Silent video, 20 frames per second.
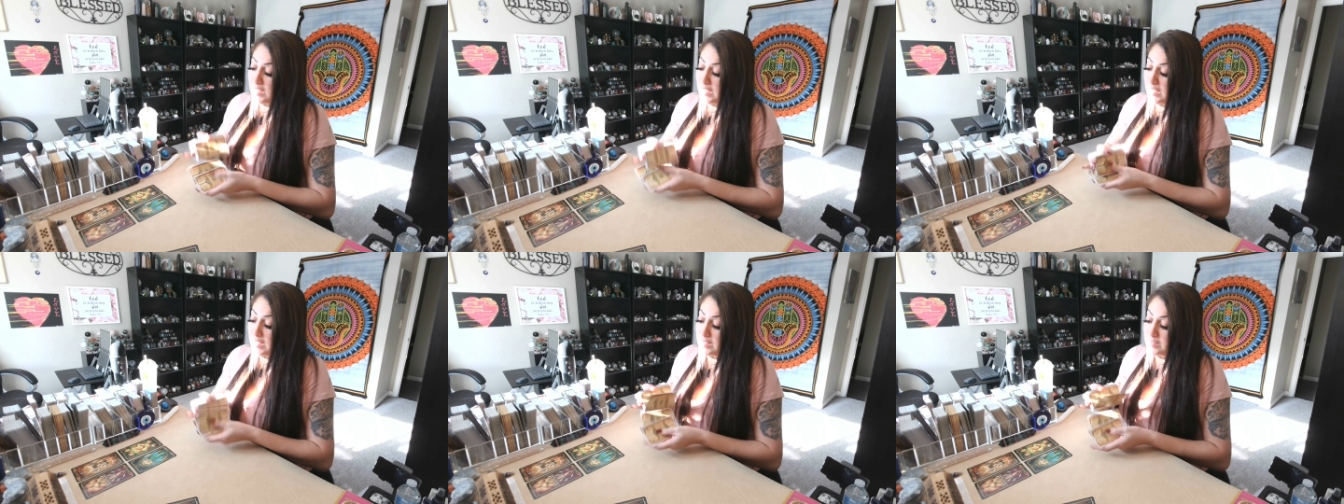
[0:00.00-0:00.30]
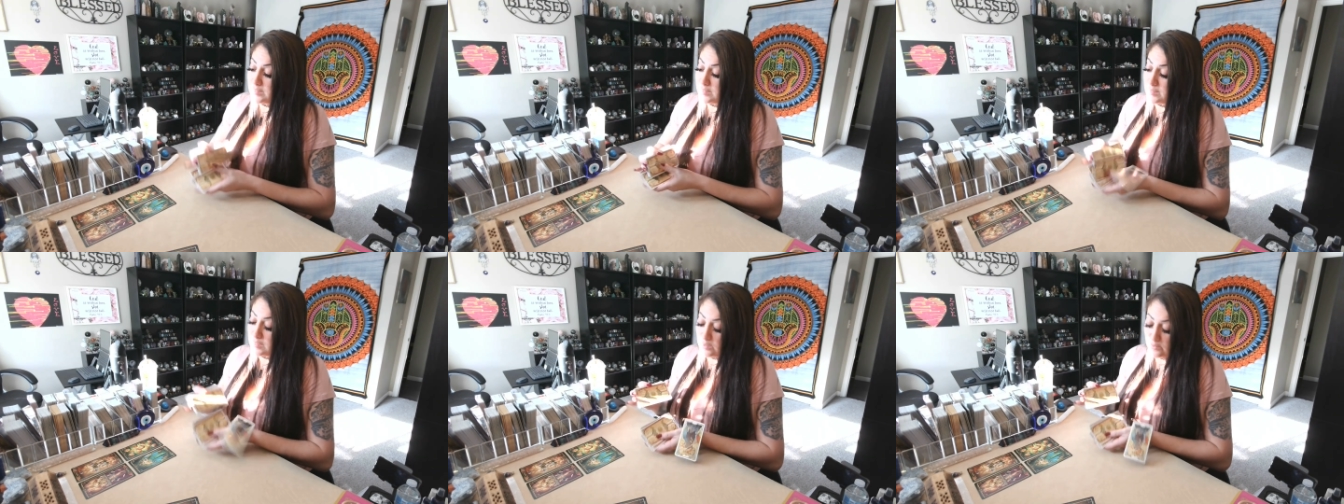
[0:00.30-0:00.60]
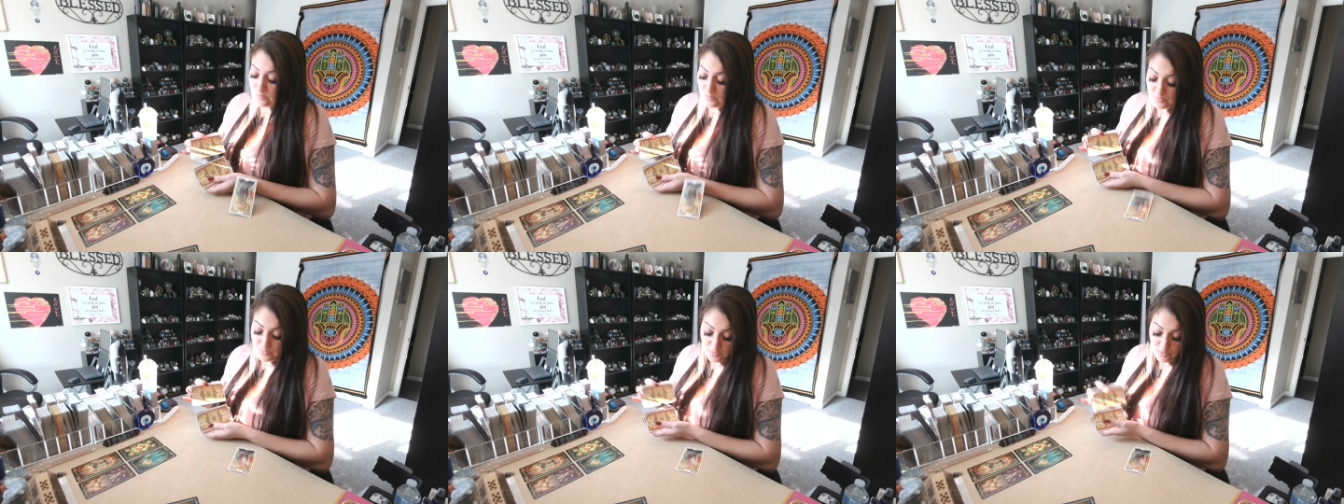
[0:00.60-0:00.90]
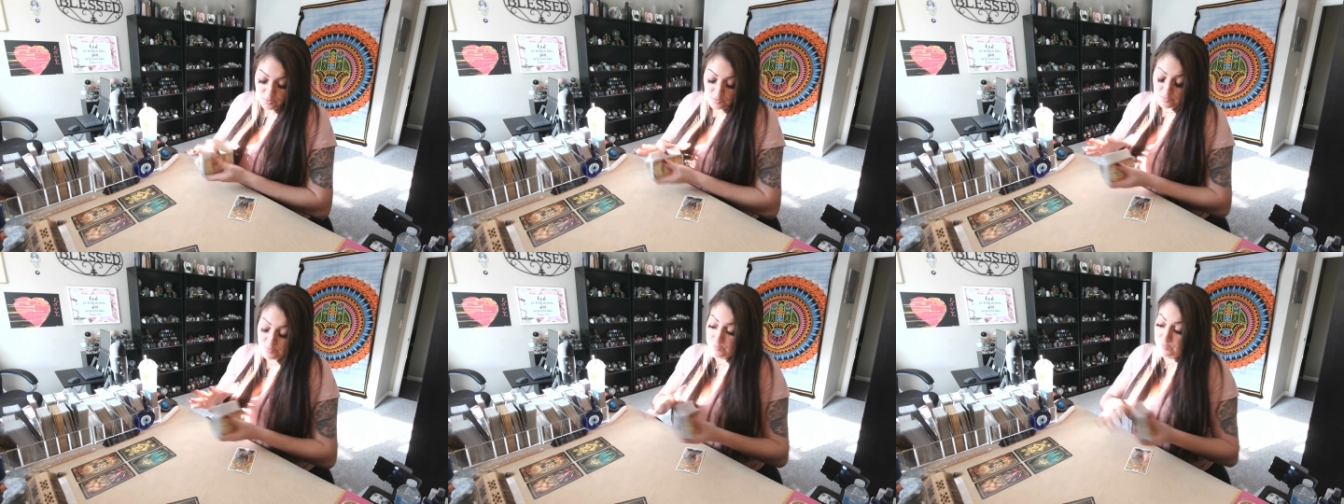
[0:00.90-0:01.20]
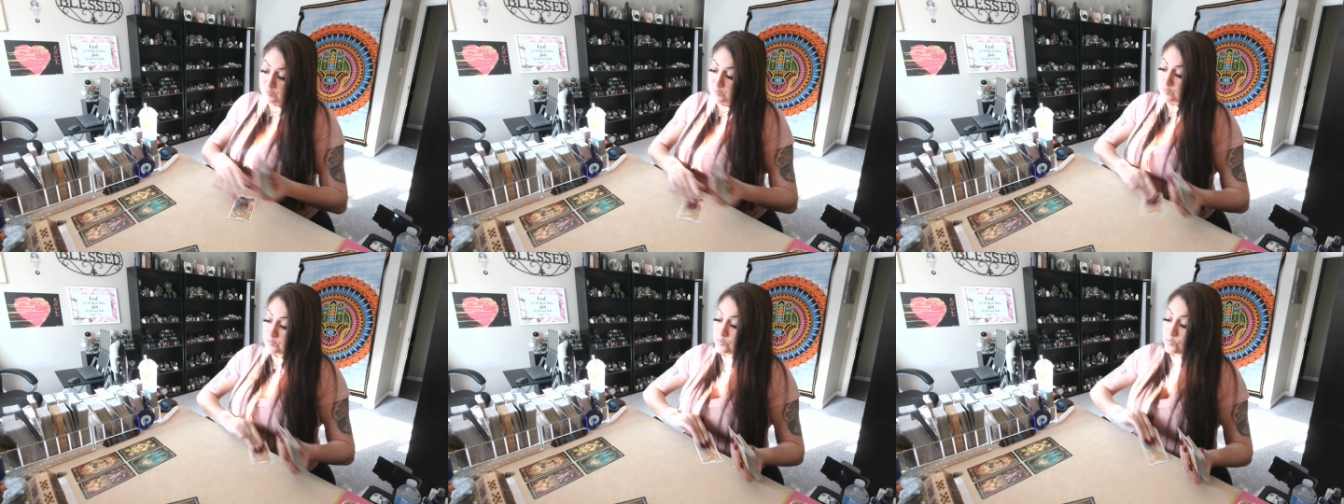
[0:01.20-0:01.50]
Ace of
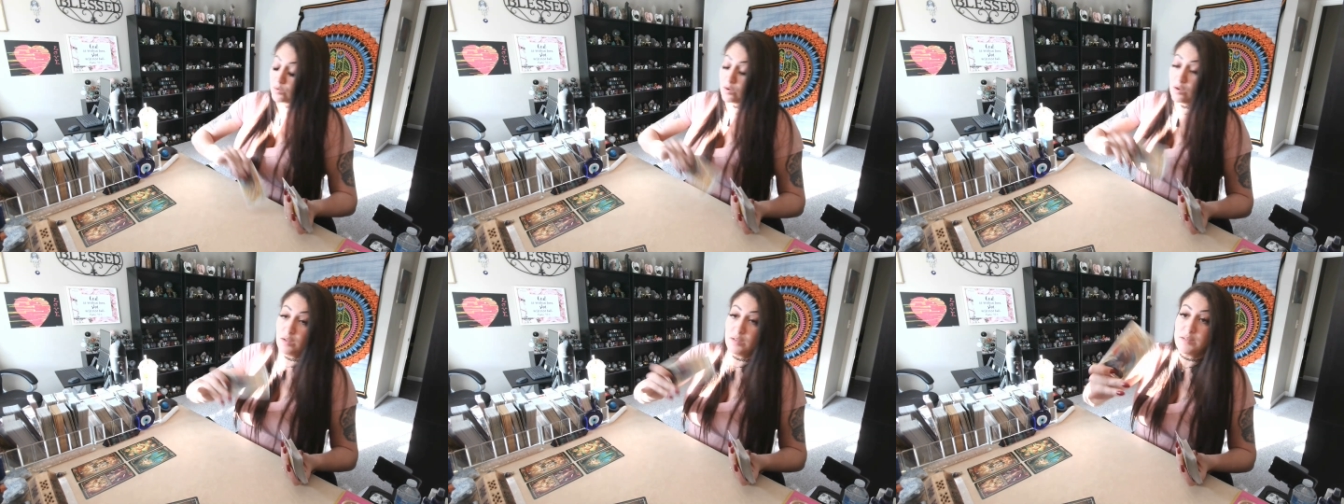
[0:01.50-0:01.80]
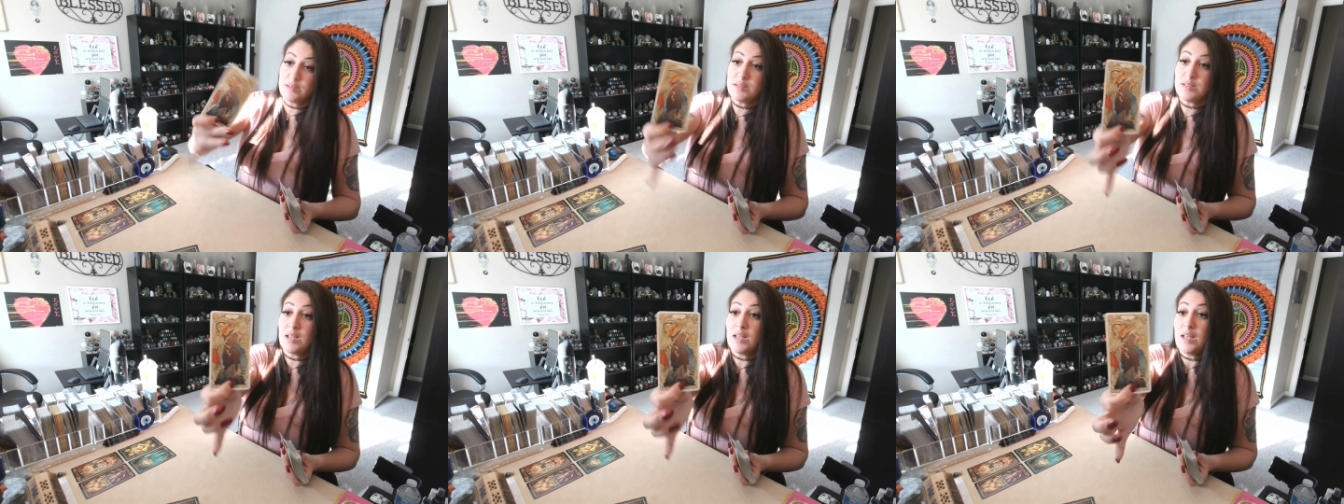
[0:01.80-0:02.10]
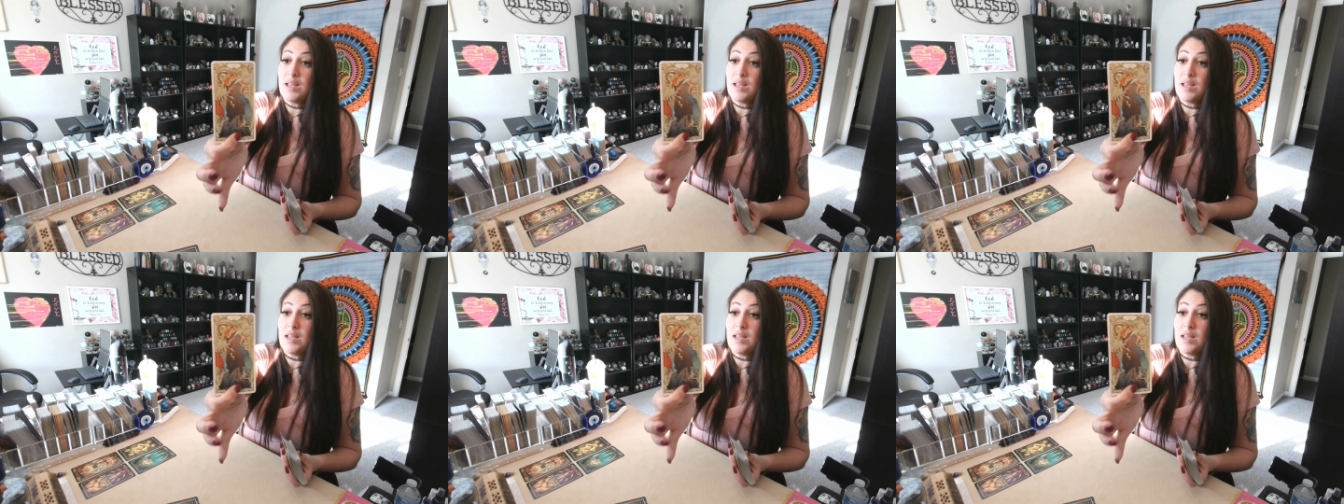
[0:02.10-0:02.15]
Wands,